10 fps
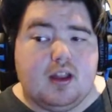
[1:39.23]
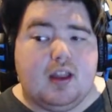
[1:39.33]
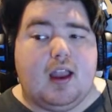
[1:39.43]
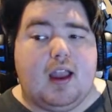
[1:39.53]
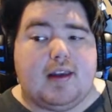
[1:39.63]

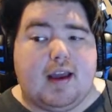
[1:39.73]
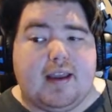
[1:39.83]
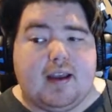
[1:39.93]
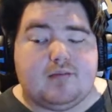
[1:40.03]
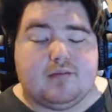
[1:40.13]
and I
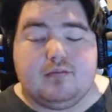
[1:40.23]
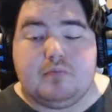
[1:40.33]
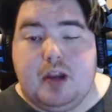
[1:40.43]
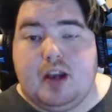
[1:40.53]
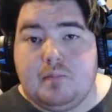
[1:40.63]
have been
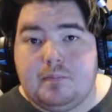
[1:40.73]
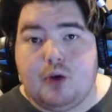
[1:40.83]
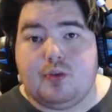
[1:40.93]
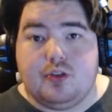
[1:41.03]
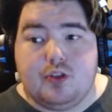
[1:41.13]
in both
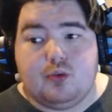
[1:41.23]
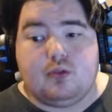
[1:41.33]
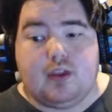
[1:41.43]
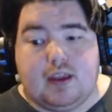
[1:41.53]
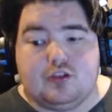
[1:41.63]
of those
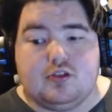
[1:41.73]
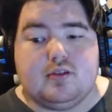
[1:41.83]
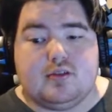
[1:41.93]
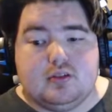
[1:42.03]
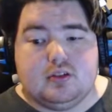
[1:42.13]

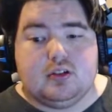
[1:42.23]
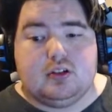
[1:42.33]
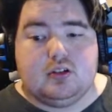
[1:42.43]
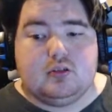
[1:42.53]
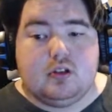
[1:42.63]
locations
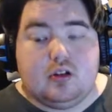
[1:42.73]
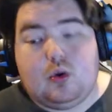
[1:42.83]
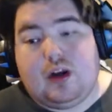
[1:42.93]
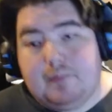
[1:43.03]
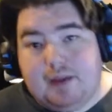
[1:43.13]
quite
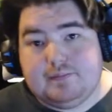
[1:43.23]
a bit.